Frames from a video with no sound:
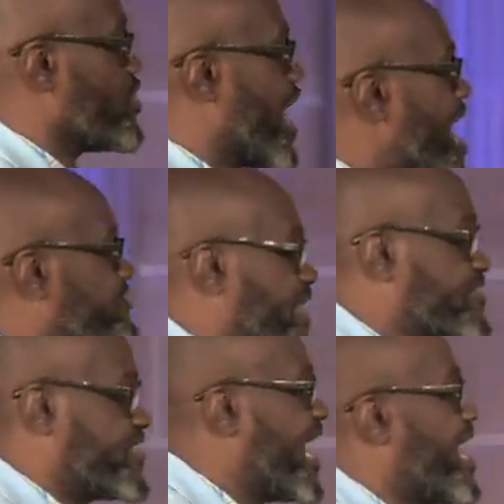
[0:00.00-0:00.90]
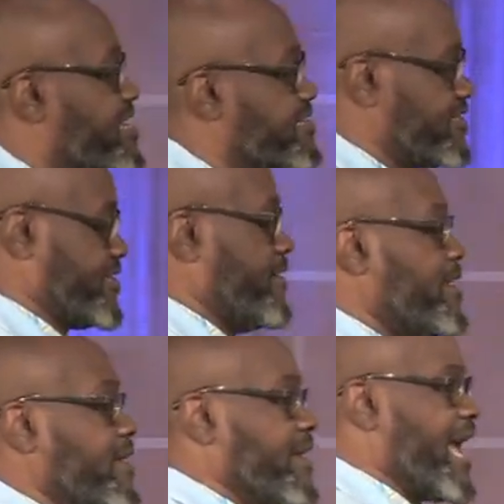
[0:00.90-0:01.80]
life that says,
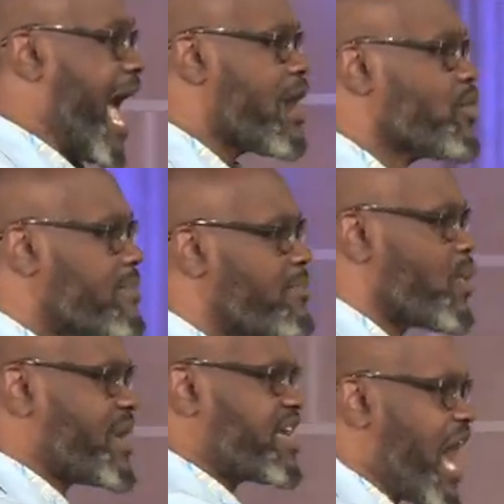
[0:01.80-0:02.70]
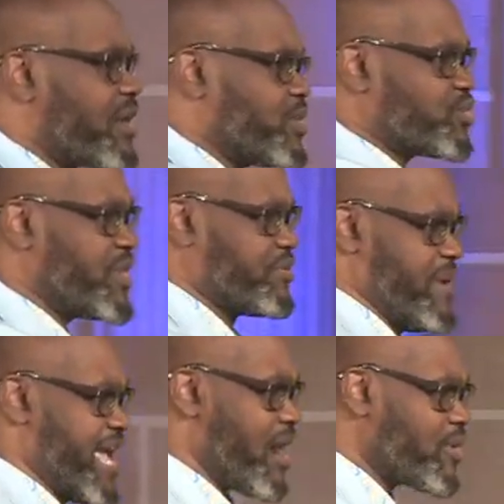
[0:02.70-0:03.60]
I remember when God was with
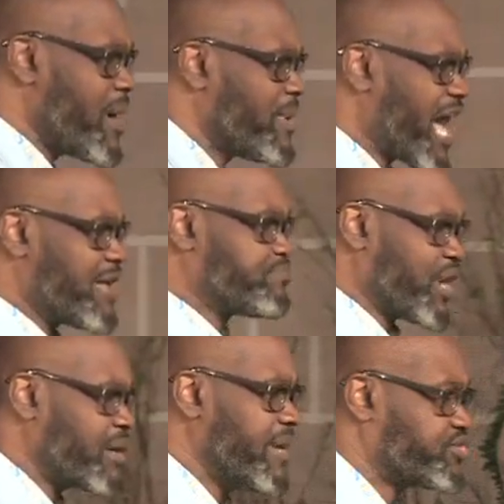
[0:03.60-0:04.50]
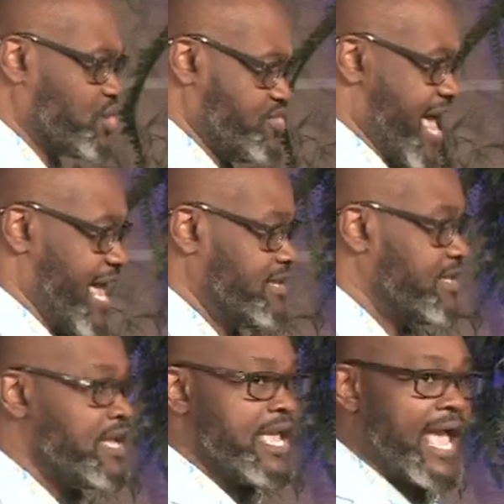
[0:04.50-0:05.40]
me. I remember God bringing me through that.
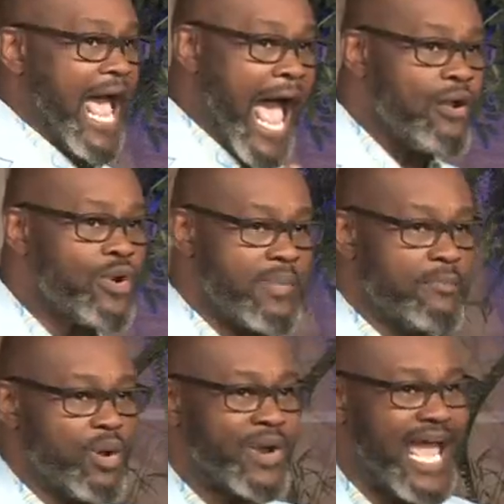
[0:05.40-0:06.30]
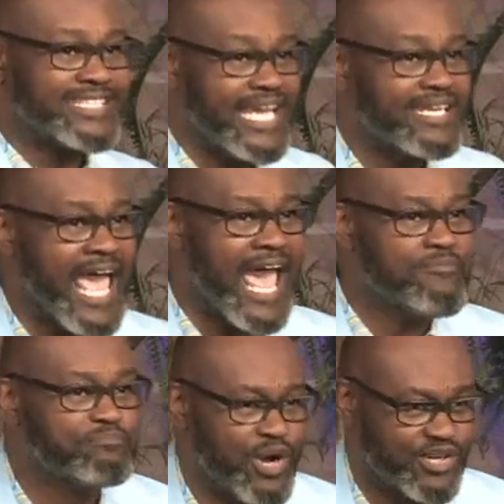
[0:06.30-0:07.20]
I remember when I didn't
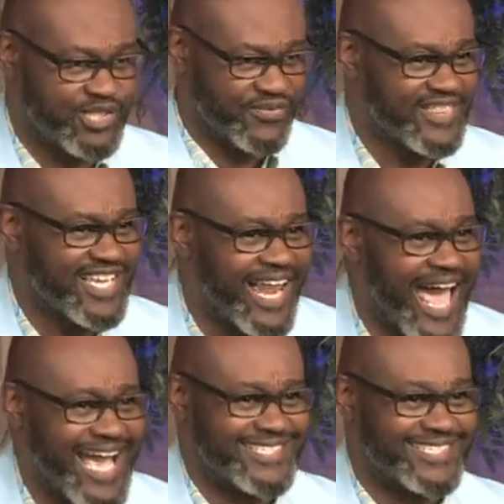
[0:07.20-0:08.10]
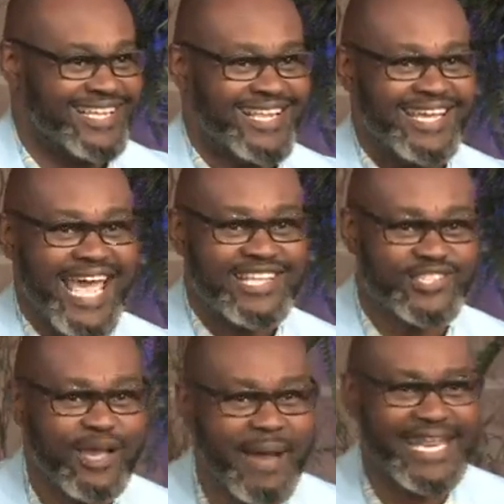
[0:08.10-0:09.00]
have books for the class and
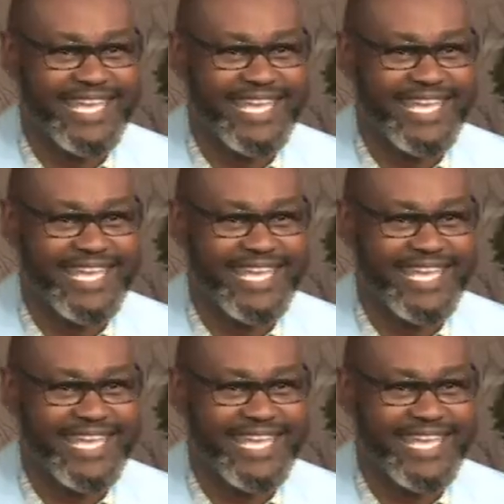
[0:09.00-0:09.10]
somebody